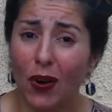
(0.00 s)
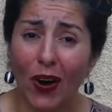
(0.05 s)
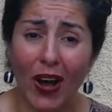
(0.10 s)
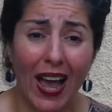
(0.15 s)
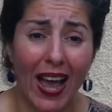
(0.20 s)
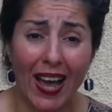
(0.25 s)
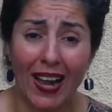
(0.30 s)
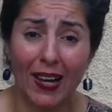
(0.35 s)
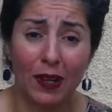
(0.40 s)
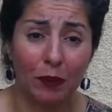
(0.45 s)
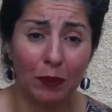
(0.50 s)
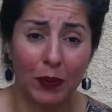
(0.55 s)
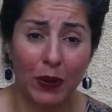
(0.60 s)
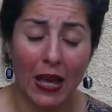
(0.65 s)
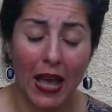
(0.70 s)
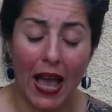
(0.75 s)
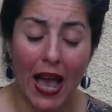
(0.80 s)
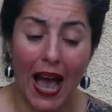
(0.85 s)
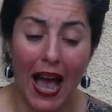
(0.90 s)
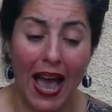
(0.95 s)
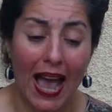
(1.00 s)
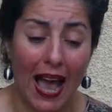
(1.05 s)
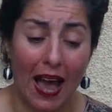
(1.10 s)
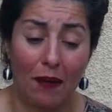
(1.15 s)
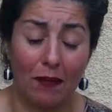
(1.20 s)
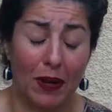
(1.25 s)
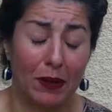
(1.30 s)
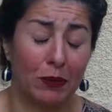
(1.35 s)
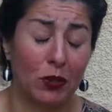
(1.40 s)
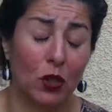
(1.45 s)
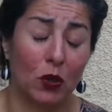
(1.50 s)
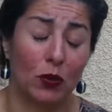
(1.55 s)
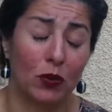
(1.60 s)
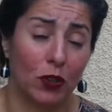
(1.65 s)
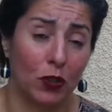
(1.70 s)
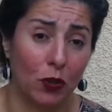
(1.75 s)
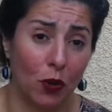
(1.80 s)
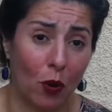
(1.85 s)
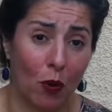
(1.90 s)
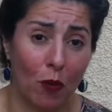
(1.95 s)
help. I have absolutely
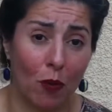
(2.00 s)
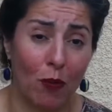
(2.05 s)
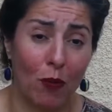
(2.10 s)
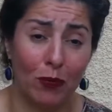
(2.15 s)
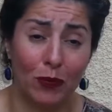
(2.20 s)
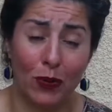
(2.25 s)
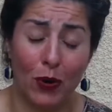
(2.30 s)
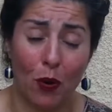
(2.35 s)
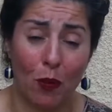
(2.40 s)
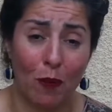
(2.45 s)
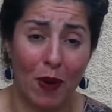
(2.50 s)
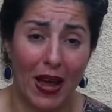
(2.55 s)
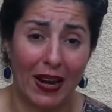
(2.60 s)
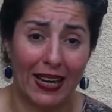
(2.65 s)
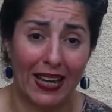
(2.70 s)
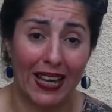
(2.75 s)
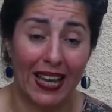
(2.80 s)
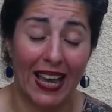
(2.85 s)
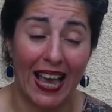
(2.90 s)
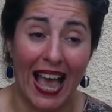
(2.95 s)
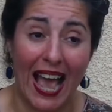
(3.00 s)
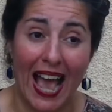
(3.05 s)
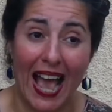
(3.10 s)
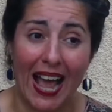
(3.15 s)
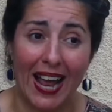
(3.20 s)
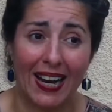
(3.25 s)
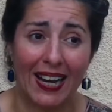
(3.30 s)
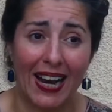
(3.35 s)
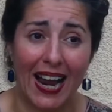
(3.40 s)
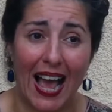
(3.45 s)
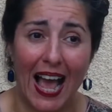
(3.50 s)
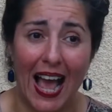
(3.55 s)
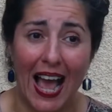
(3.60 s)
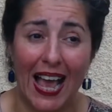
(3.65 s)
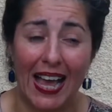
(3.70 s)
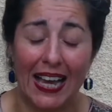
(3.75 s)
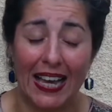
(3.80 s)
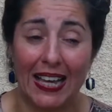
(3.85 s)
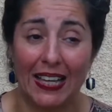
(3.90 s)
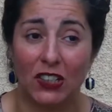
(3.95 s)
no money, and
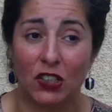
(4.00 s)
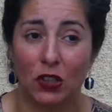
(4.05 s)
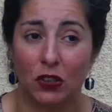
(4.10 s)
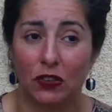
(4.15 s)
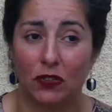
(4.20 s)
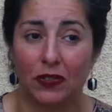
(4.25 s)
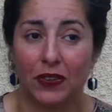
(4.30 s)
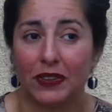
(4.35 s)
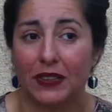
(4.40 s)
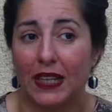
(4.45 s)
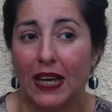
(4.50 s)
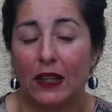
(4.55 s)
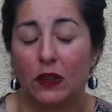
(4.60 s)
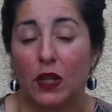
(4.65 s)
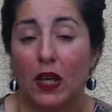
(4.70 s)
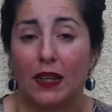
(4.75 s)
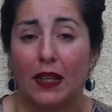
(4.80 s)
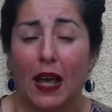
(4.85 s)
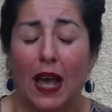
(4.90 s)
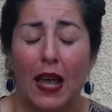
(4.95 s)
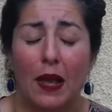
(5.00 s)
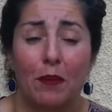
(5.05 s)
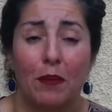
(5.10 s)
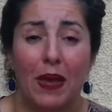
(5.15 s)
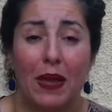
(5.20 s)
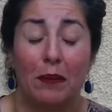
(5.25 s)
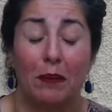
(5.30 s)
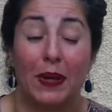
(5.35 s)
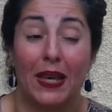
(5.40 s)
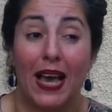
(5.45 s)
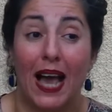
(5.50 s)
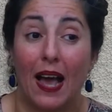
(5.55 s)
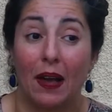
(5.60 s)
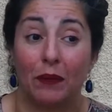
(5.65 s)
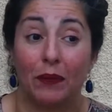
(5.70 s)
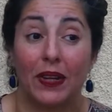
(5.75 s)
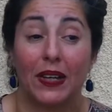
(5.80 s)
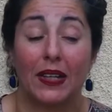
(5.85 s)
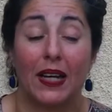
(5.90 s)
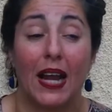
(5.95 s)
I just found out that I may be
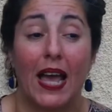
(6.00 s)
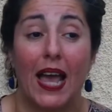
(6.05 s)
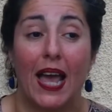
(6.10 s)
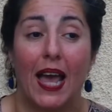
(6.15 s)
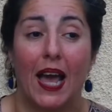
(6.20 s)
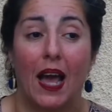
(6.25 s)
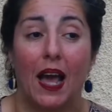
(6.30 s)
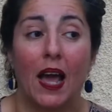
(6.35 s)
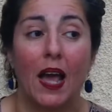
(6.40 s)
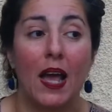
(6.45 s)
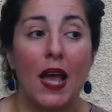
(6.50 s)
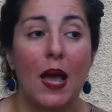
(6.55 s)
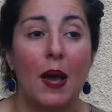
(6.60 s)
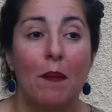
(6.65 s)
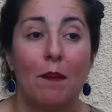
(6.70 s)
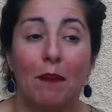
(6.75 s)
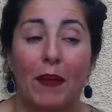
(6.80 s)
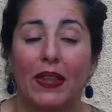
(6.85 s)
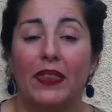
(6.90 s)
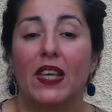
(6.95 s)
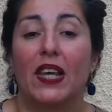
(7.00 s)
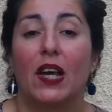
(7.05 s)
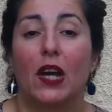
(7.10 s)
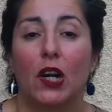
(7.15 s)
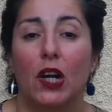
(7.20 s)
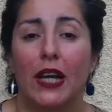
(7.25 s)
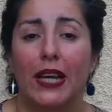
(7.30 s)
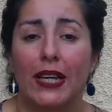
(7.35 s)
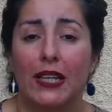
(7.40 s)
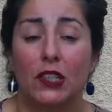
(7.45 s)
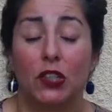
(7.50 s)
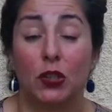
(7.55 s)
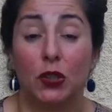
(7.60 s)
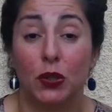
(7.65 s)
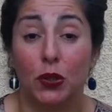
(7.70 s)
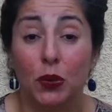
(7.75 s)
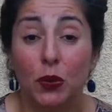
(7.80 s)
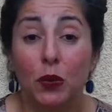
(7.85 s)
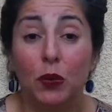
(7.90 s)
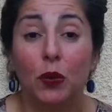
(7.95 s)
having a medical
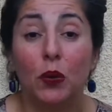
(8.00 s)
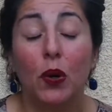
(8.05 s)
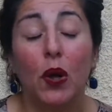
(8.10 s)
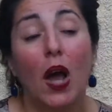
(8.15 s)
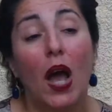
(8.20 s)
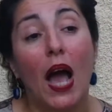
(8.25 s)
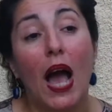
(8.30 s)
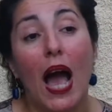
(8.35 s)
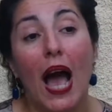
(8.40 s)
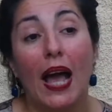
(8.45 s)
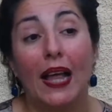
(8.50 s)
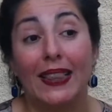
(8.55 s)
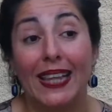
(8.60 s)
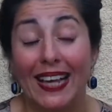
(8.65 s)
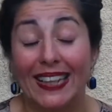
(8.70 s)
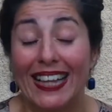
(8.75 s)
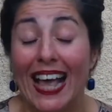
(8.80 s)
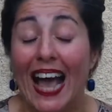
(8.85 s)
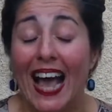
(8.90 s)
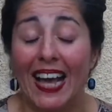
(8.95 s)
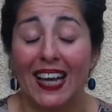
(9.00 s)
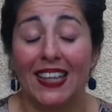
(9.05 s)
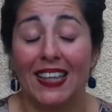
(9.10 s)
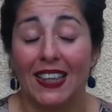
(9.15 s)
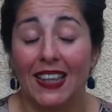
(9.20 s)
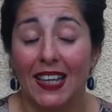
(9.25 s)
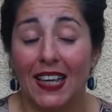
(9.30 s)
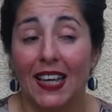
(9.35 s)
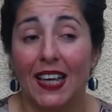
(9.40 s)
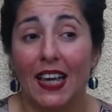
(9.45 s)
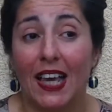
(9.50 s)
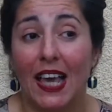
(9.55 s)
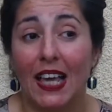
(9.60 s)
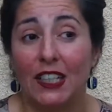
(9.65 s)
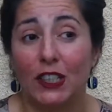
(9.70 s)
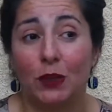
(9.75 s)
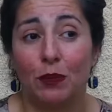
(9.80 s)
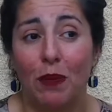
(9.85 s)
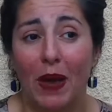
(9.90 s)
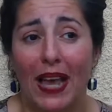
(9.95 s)
issue that I think
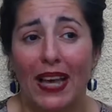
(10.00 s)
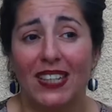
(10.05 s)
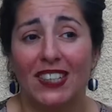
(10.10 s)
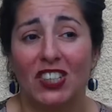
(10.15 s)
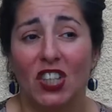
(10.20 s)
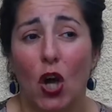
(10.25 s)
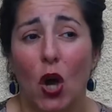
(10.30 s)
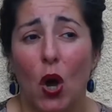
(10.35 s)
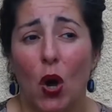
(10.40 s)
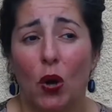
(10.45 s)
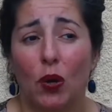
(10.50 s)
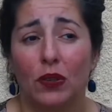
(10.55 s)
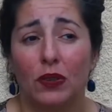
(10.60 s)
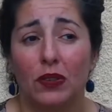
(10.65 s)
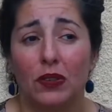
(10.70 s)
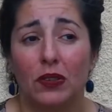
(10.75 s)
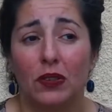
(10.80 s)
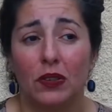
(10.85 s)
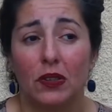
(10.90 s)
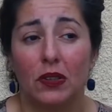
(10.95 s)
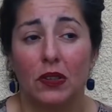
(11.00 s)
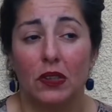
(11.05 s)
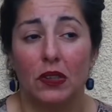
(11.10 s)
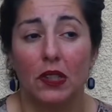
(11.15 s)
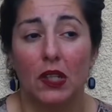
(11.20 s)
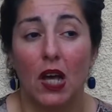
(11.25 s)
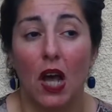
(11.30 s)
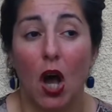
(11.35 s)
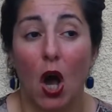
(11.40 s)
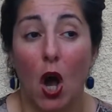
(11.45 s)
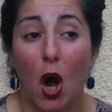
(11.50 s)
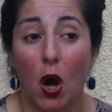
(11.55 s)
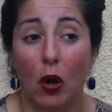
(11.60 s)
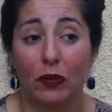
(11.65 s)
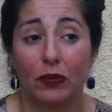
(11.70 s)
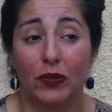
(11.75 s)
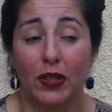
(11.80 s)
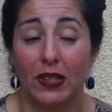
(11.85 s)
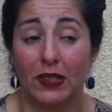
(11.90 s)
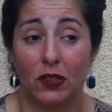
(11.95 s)
is based on
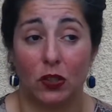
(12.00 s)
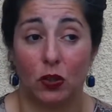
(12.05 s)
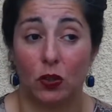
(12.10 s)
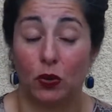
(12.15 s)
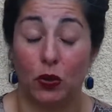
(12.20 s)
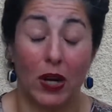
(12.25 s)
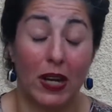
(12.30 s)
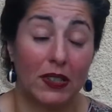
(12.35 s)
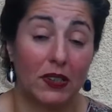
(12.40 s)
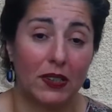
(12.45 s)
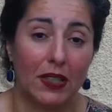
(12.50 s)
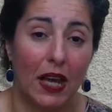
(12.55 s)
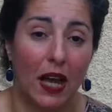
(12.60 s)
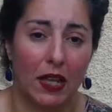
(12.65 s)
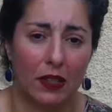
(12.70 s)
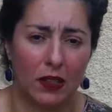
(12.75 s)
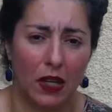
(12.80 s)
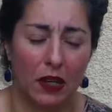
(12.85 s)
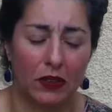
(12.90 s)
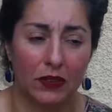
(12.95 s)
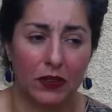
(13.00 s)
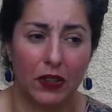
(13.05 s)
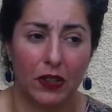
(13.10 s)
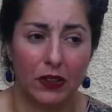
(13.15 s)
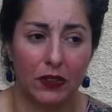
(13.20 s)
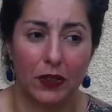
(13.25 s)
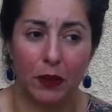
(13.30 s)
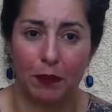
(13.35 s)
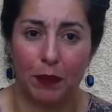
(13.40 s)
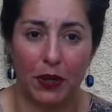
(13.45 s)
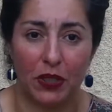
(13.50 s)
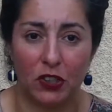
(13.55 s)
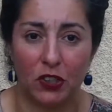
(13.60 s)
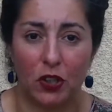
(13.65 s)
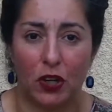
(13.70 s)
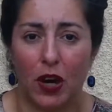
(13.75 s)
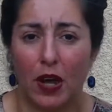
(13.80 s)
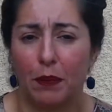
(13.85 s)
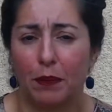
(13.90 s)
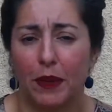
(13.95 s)
the stress and under the pressure
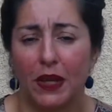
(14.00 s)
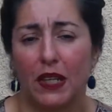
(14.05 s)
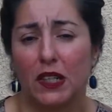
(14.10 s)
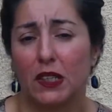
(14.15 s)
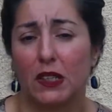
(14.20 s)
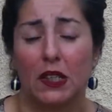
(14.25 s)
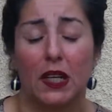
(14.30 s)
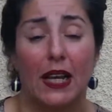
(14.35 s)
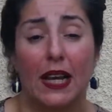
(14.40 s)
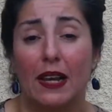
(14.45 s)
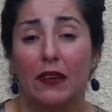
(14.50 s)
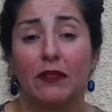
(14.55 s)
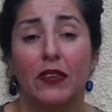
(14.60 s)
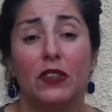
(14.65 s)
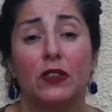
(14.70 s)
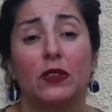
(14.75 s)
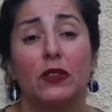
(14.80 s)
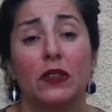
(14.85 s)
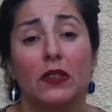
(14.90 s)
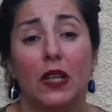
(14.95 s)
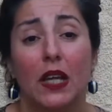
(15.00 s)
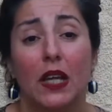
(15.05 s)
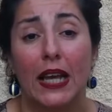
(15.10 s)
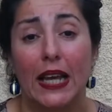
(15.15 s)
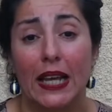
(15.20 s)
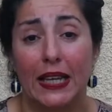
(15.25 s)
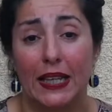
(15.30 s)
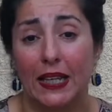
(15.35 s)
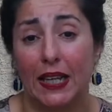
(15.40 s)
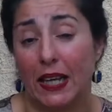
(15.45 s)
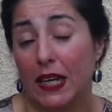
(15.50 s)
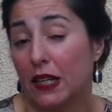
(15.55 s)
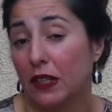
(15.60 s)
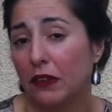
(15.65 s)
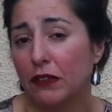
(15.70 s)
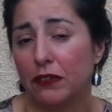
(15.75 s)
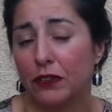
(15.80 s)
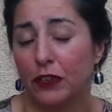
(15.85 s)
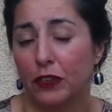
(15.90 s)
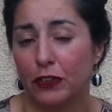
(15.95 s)
I've been living in here
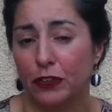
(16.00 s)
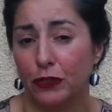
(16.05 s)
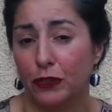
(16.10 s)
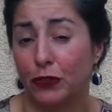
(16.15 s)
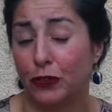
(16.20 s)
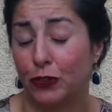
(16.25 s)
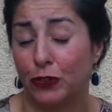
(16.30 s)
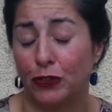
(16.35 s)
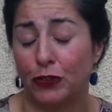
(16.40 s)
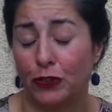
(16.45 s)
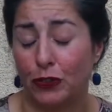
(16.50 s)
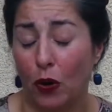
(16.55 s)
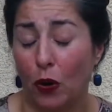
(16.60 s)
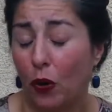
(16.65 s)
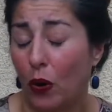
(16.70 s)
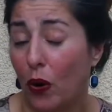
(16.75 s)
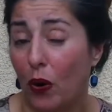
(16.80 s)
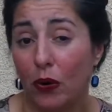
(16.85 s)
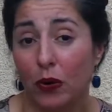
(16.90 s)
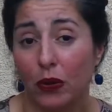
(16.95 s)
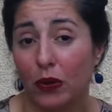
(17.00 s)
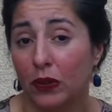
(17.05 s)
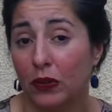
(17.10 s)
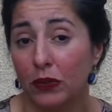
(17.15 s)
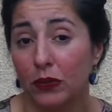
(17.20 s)
for so long.